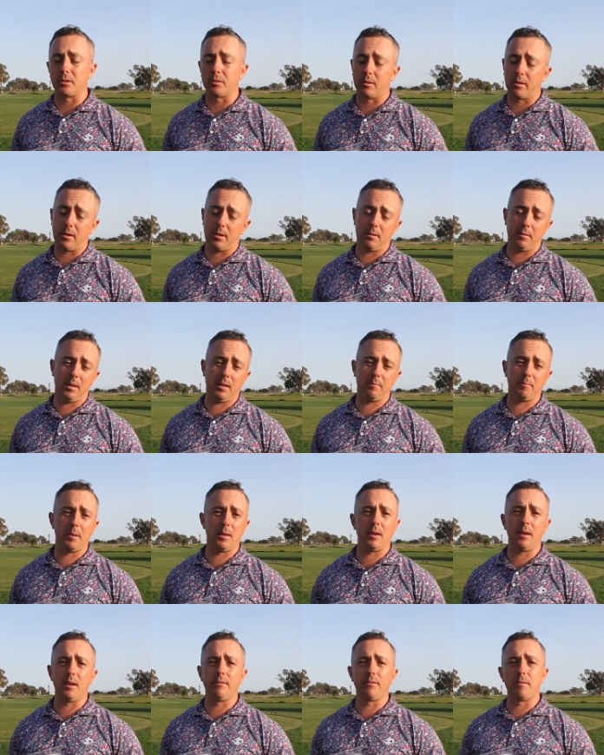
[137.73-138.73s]
So it could have
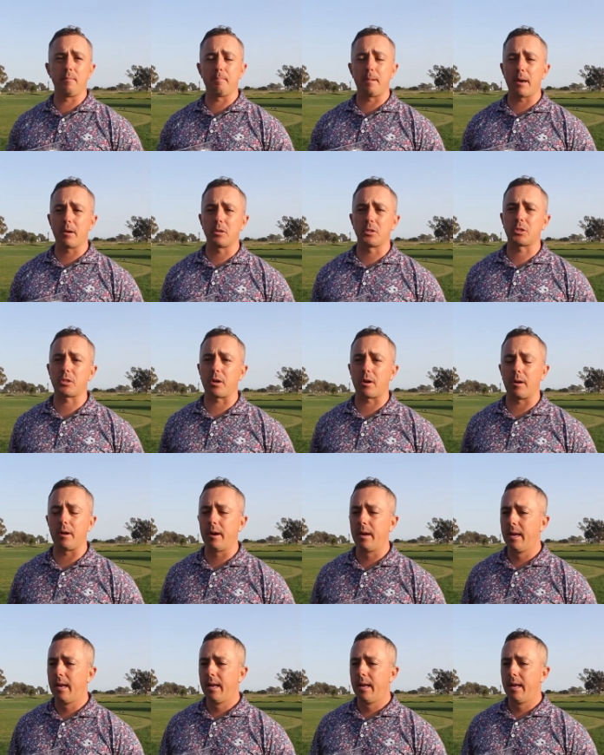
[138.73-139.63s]
been an even better start.